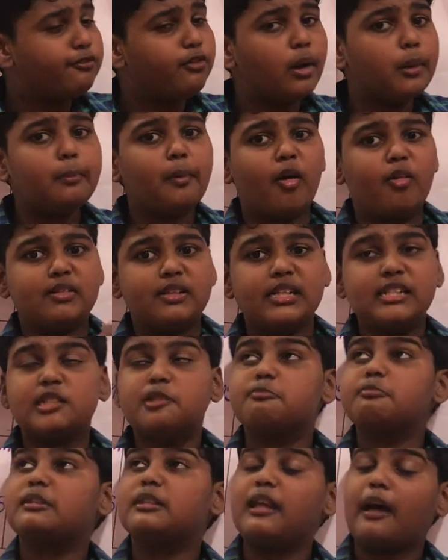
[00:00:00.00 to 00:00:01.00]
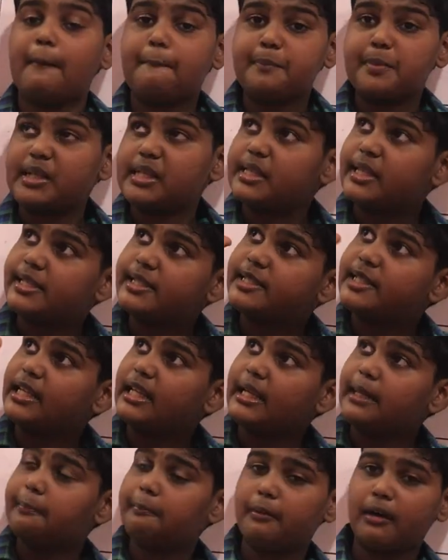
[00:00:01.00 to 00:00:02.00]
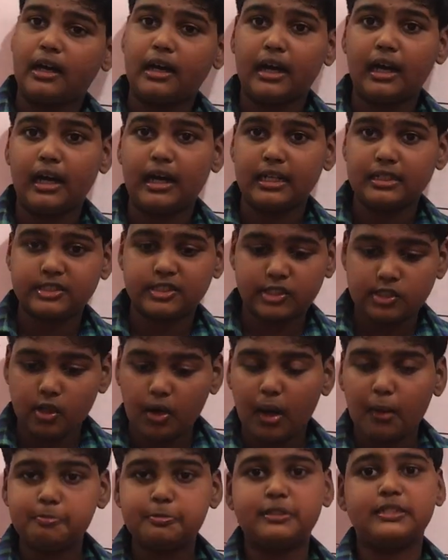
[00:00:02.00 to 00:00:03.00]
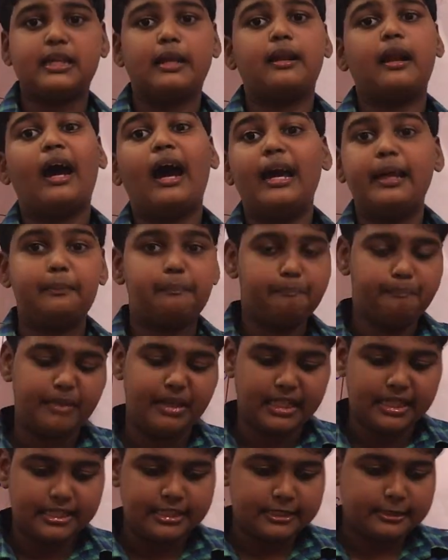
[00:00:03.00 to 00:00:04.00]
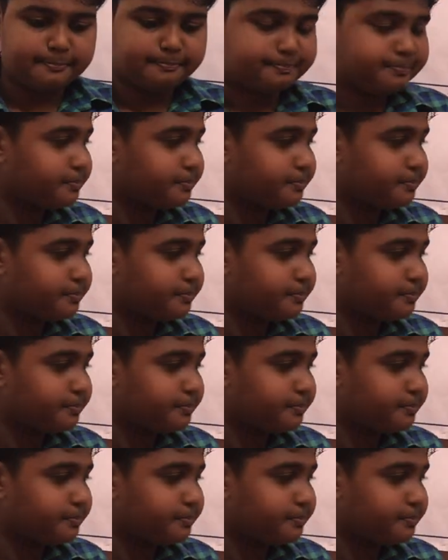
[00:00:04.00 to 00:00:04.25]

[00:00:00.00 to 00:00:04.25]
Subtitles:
fold mountains with the steep slopes and high peaks.